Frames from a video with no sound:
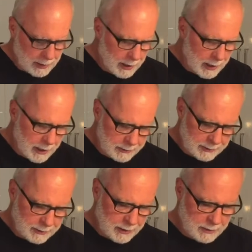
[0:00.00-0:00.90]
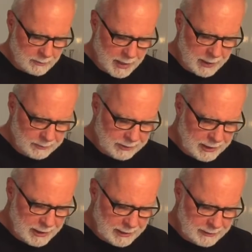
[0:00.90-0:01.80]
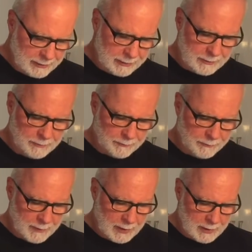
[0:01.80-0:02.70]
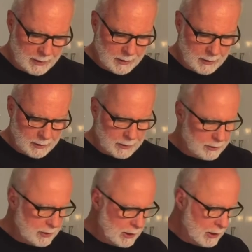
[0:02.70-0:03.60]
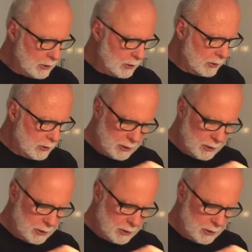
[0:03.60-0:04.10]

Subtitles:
And some hemp seeds. You can see you're